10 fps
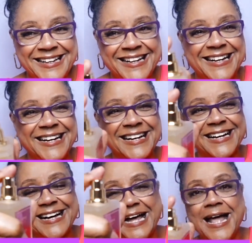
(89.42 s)
How
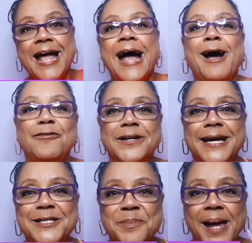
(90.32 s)
have you
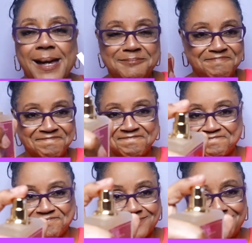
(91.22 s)
guys been?
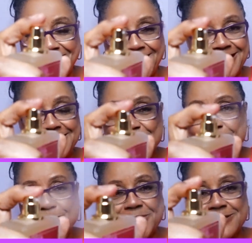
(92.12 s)

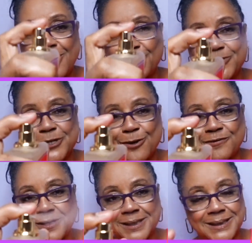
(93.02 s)
June is almost
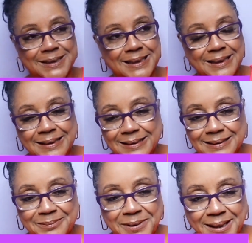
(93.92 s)
over.
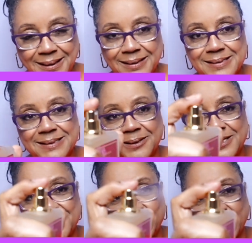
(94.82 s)
The month is,
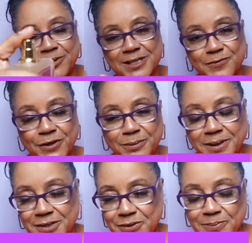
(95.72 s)
let's do another one just for good
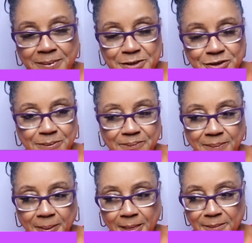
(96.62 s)
measure.
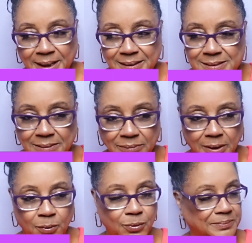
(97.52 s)
Month is,
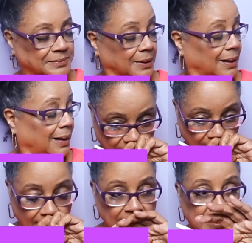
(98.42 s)
ooh.
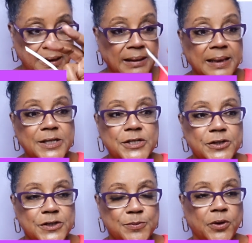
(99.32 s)
The
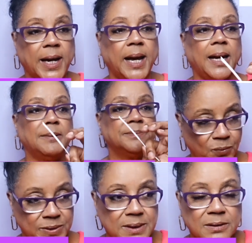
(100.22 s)
initial spray
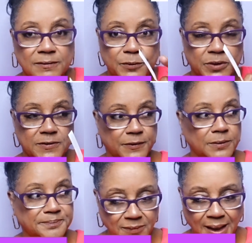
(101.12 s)
was a little
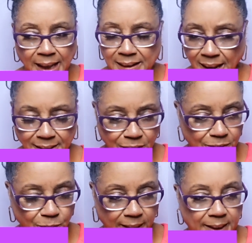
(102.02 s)
forceful and not in a
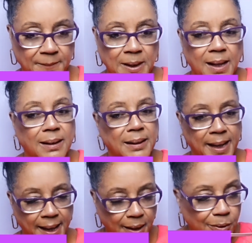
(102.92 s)
good way.
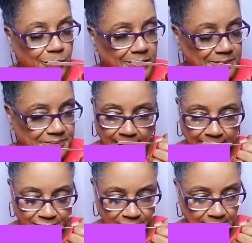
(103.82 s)
Now I
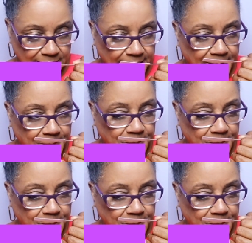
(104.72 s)
get vanilla.